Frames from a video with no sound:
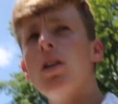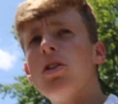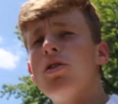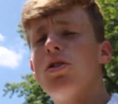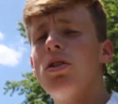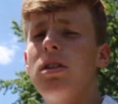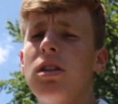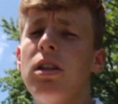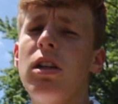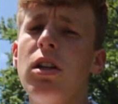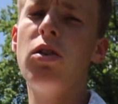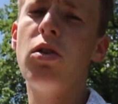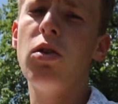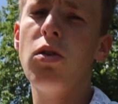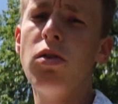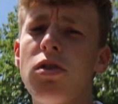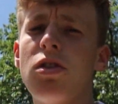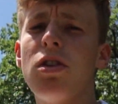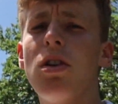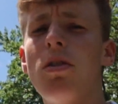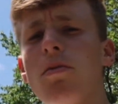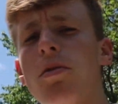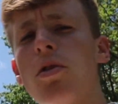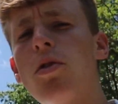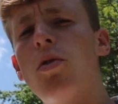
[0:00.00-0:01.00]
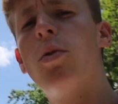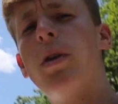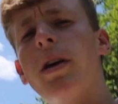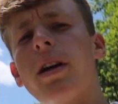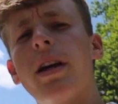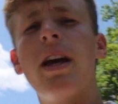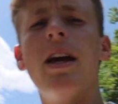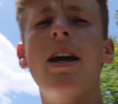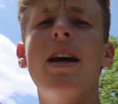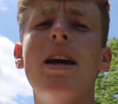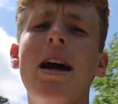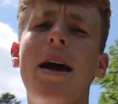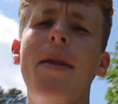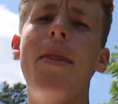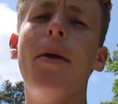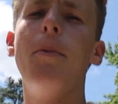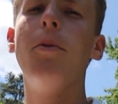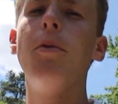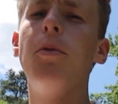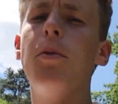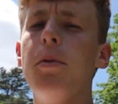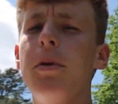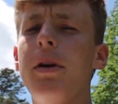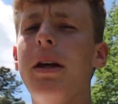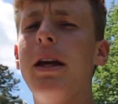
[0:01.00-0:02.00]
So let's get a cold start real quick and then
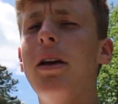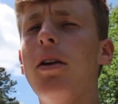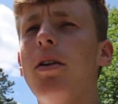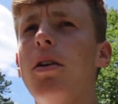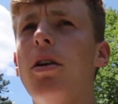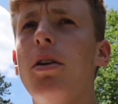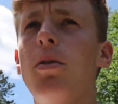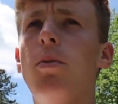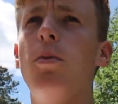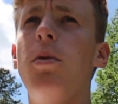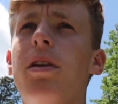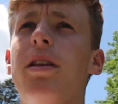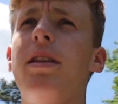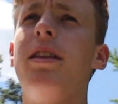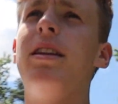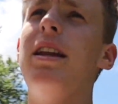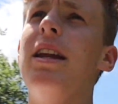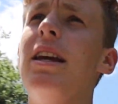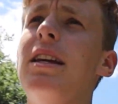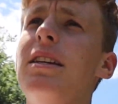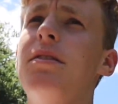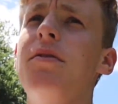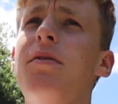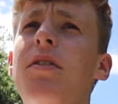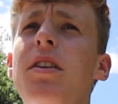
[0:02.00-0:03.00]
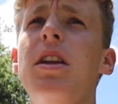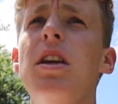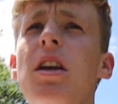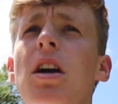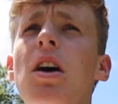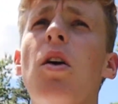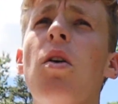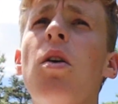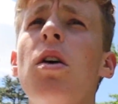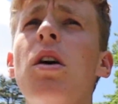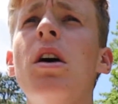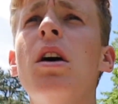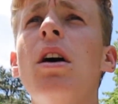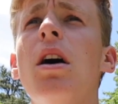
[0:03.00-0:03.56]
we will get on with today's video